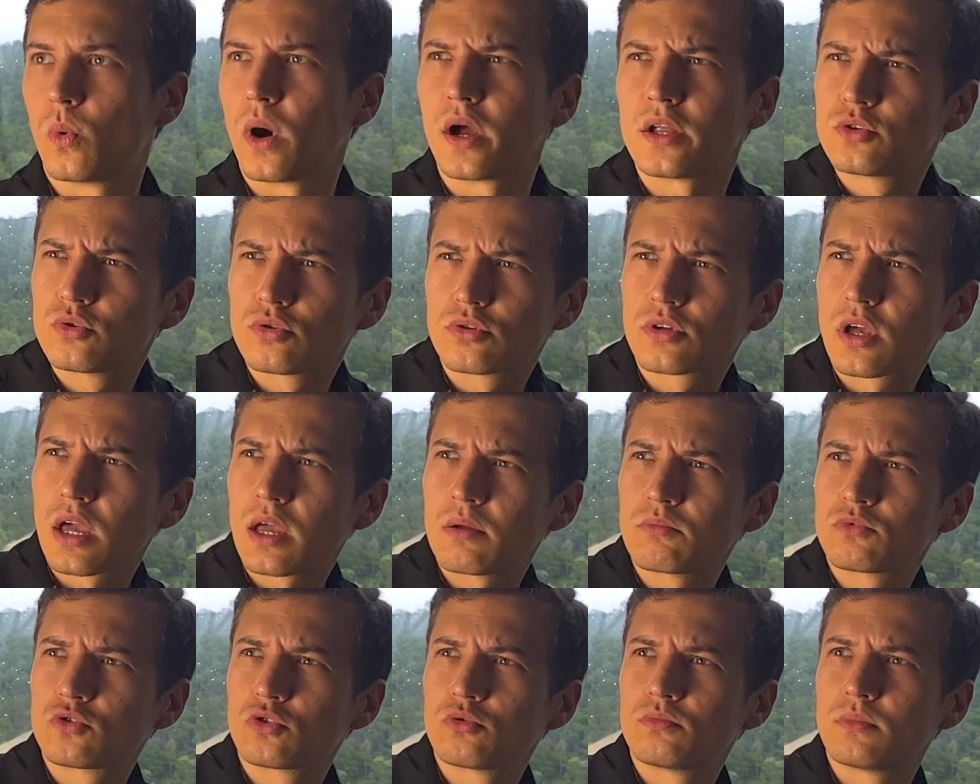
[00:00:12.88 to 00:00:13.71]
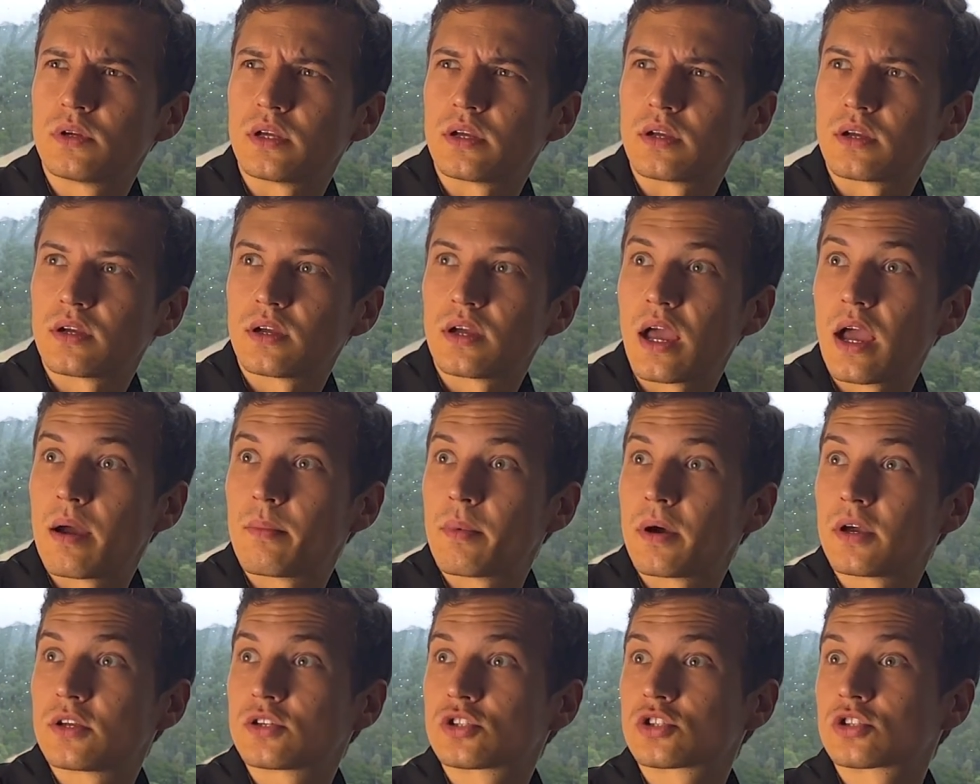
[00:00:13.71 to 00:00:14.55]
Why do you came to me? Am
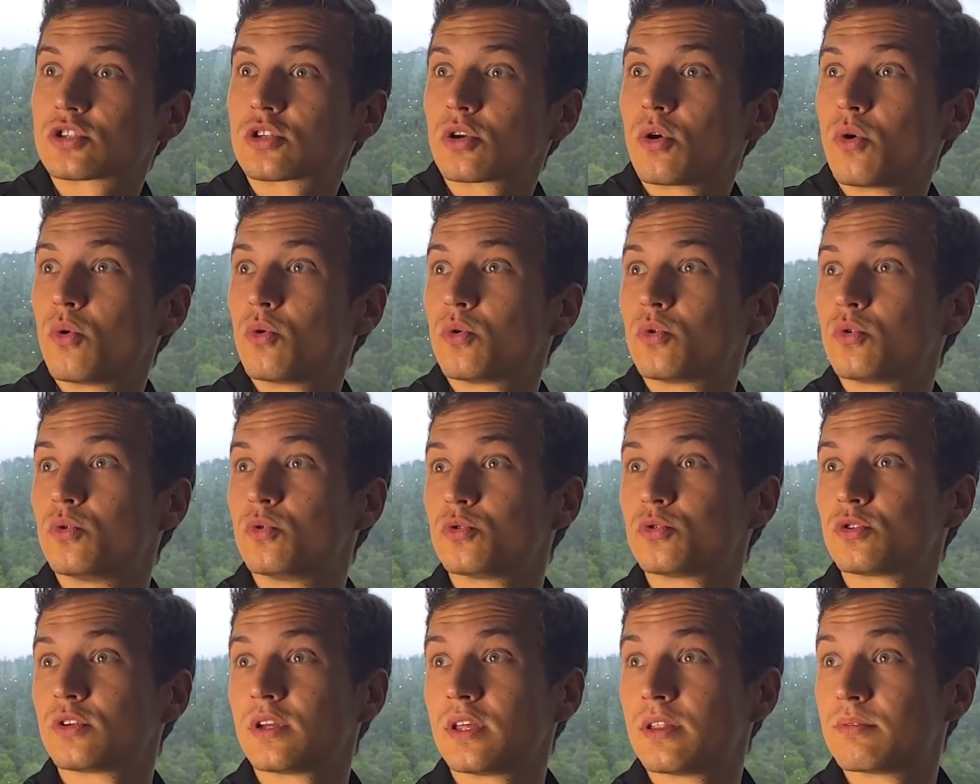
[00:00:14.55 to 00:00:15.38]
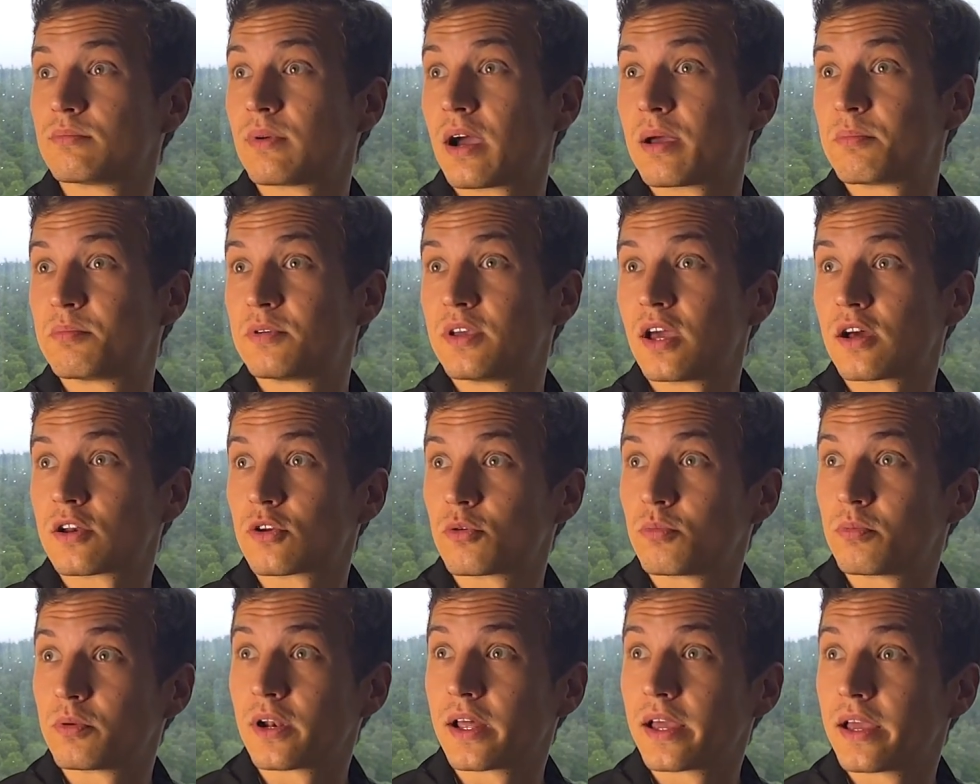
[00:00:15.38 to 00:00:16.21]
I so good in my piano
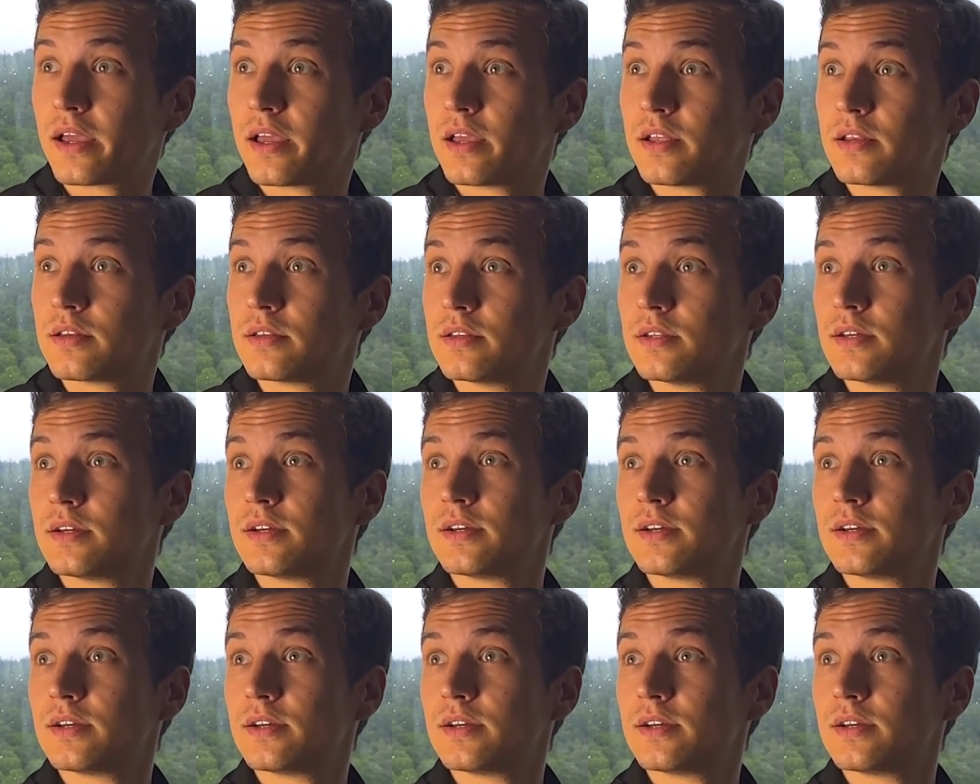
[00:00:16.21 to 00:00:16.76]
playing?